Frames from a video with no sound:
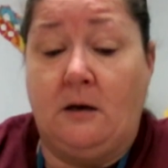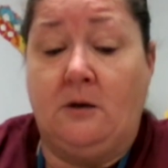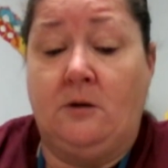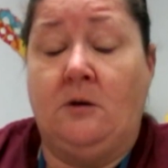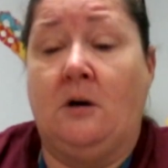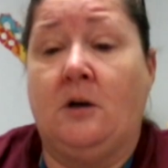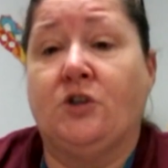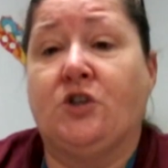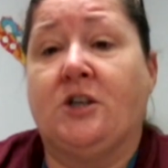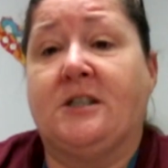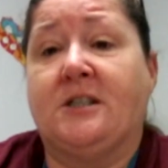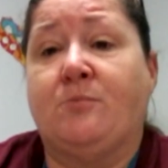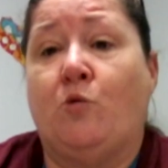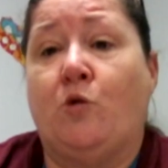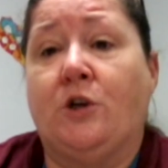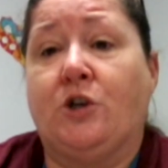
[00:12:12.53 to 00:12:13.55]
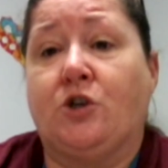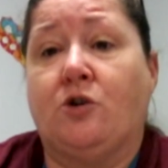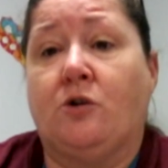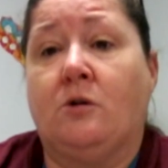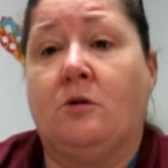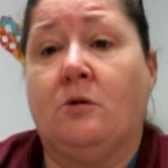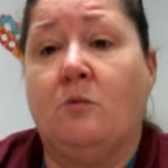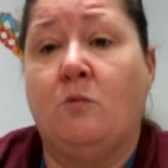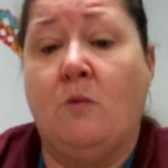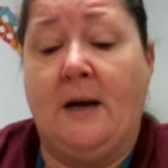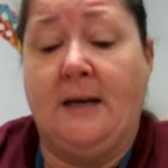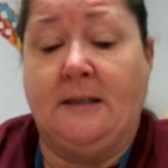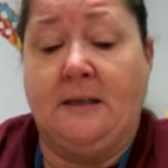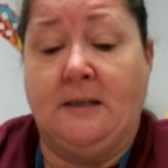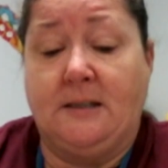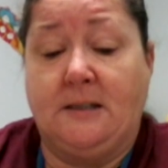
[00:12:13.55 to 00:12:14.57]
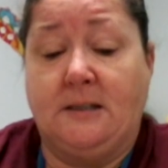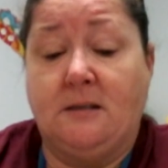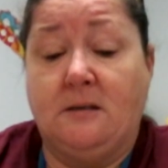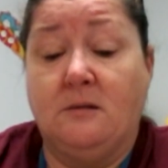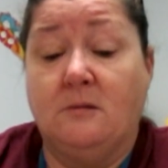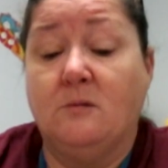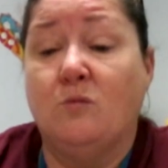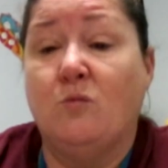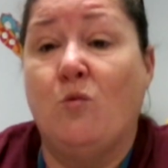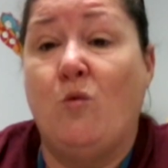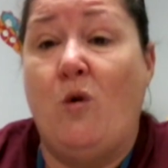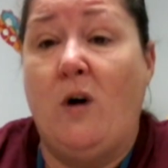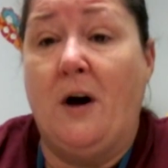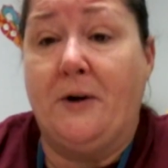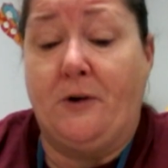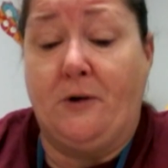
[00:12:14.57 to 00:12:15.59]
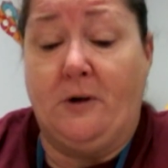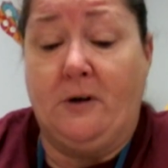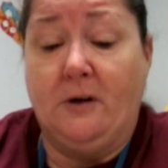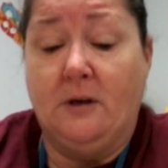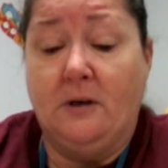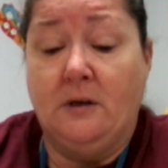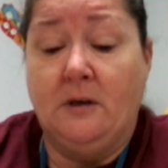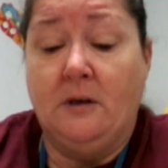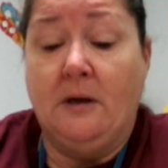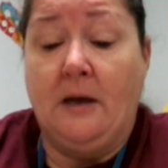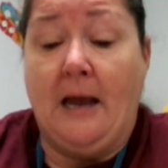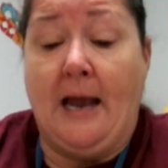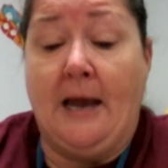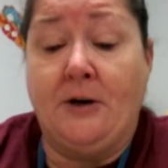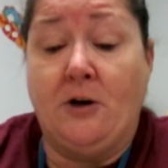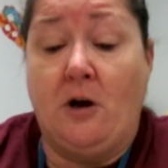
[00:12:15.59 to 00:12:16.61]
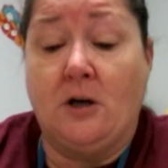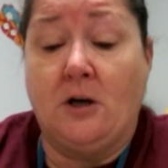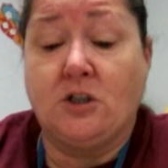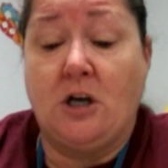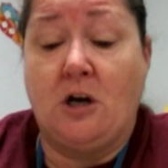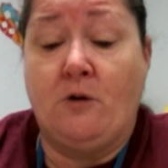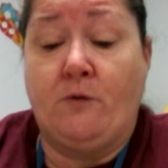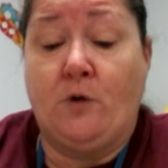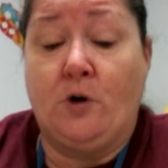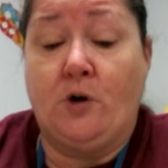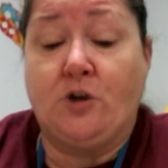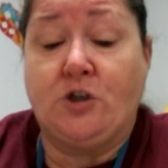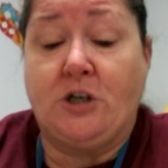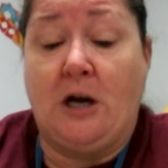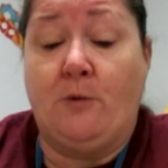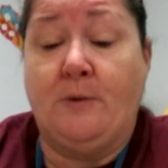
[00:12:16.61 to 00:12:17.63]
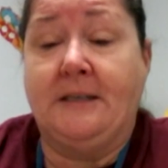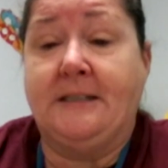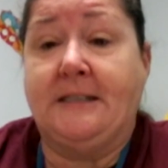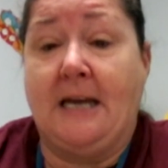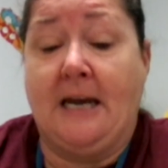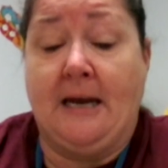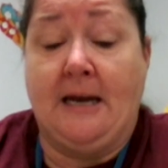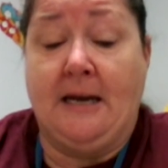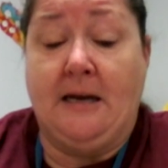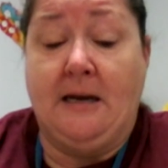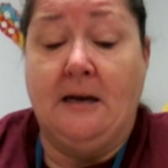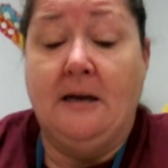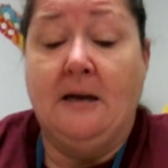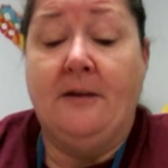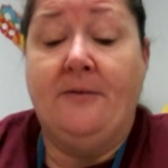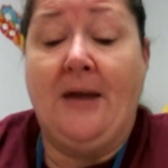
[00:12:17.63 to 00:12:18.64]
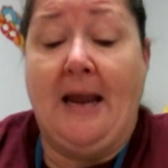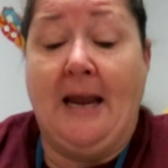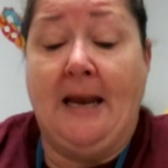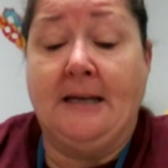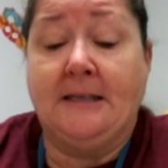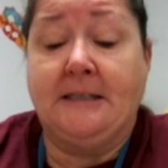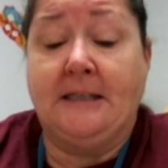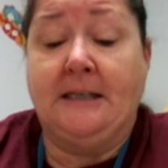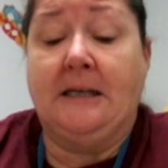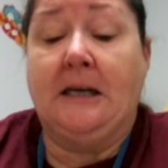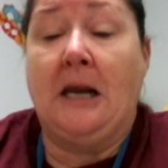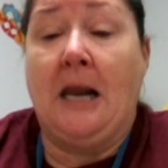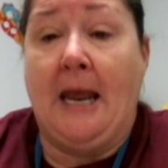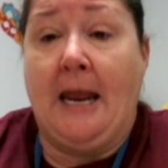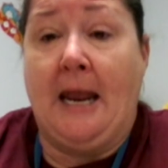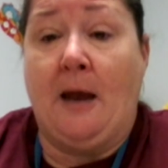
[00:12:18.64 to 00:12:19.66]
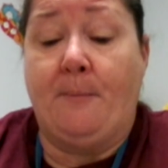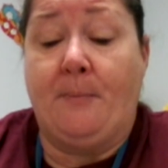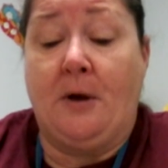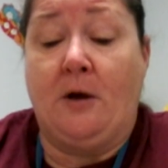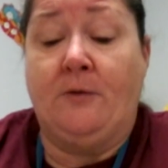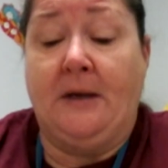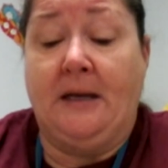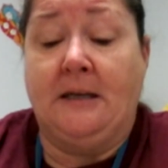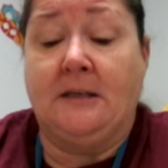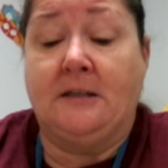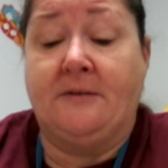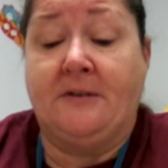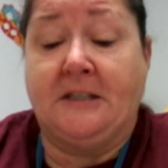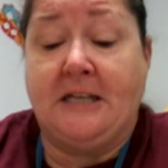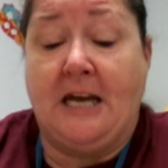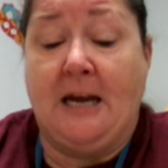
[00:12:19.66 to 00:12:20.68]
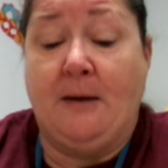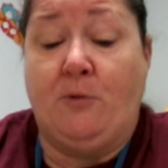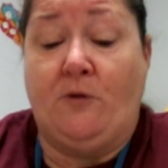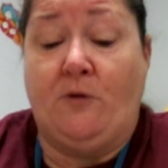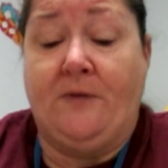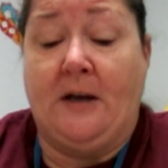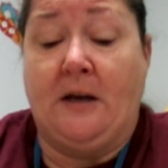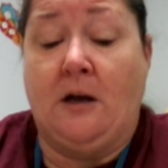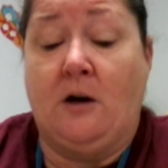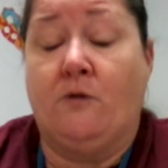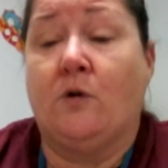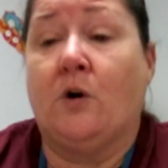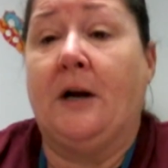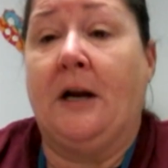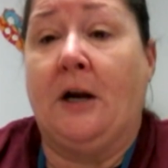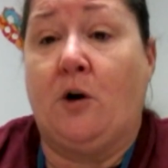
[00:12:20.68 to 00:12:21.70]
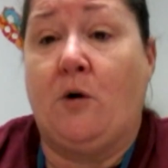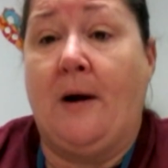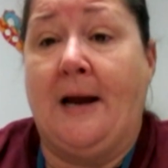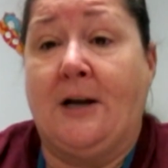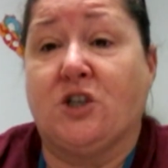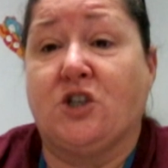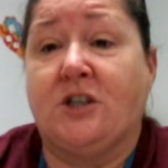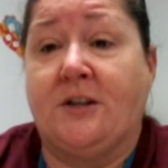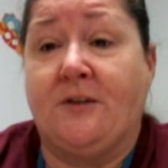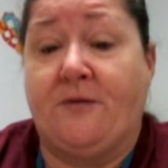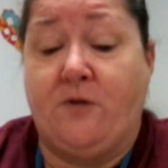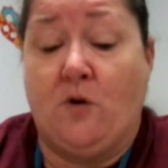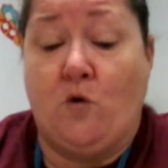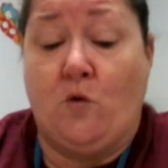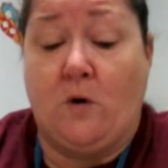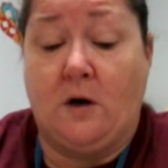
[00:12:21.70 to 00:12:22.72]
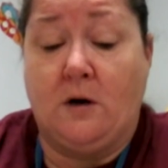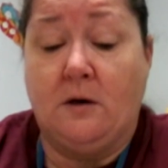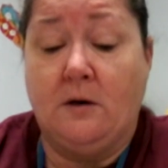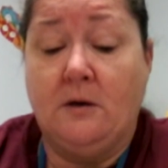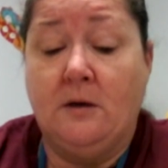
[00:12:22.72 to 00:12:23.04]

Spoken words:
Not just moisture, wetness, water. I knocked over, or shall we say, the antique lamp on the end of the table fell over and crashed to the floor.